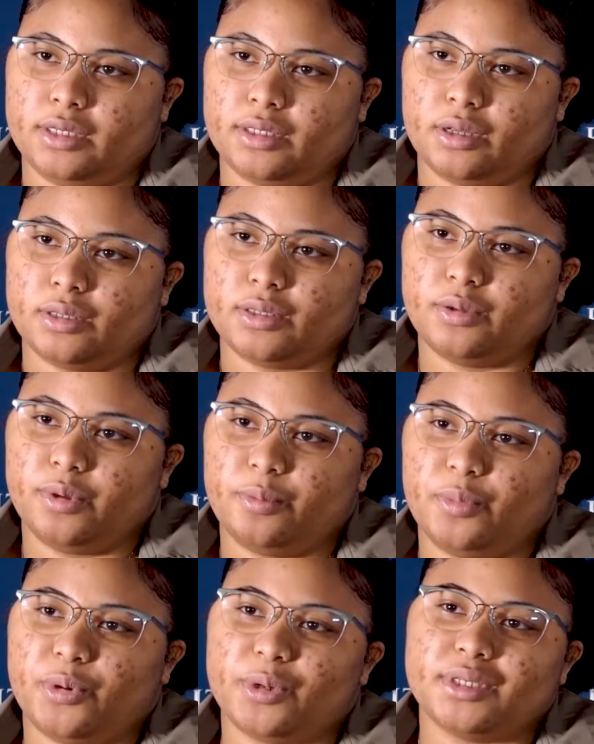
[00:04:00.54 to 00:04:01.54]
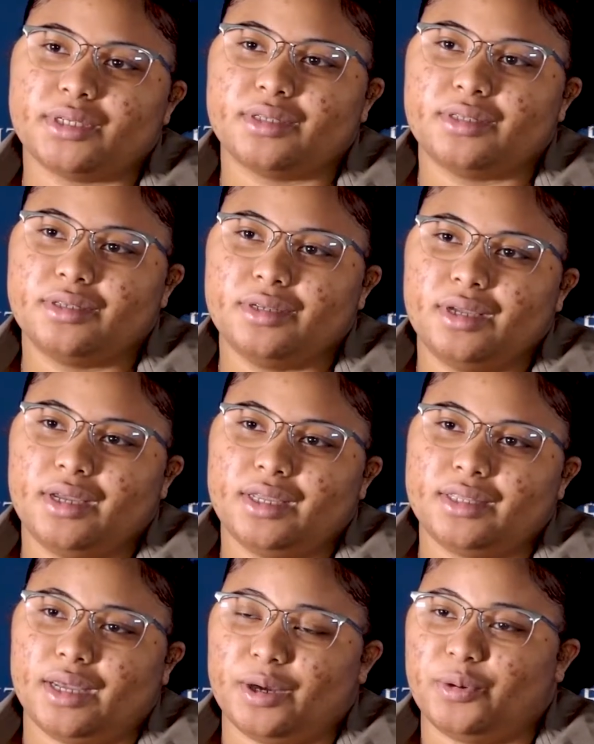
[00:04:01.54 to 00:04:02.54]
is also important
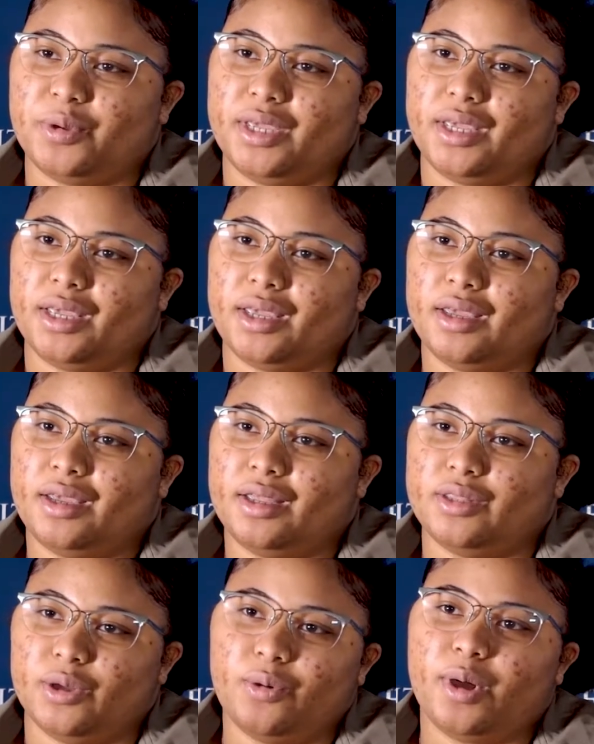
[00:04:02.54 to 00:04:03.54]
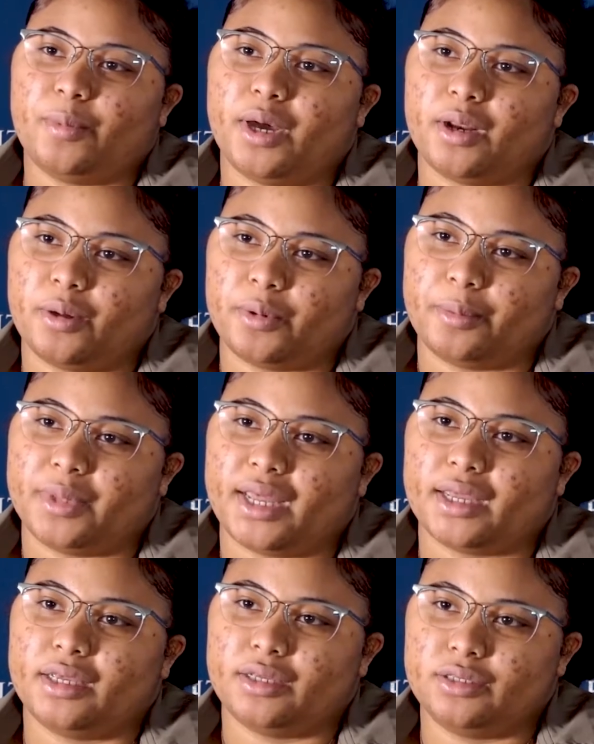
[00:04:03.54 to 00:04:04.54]
that we know about our
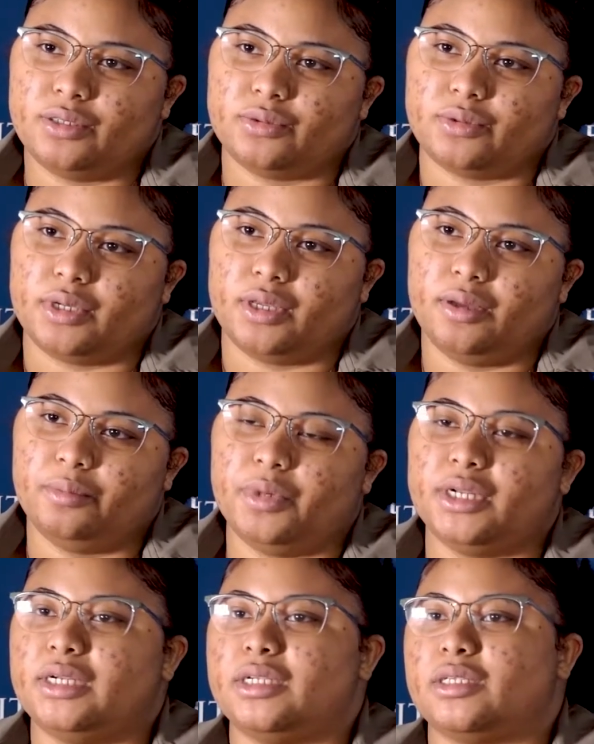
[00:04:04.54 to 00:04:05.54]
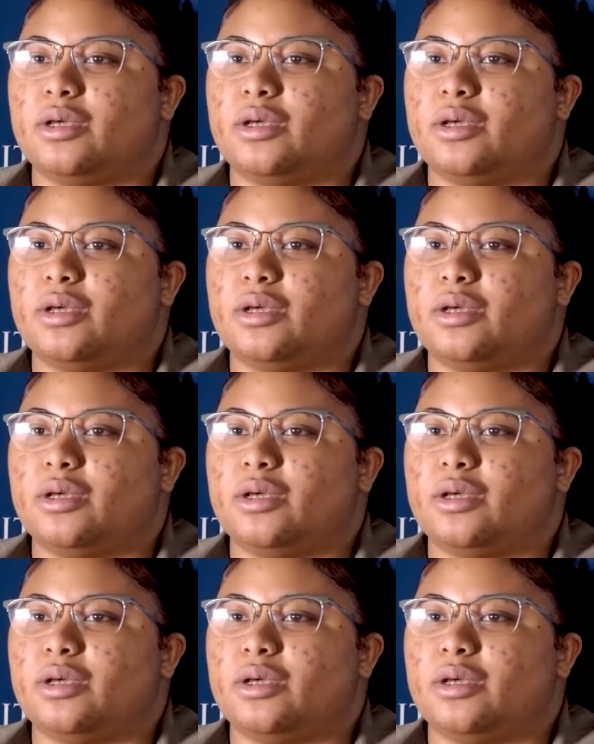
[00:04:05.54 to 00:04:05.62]
Black history, but it is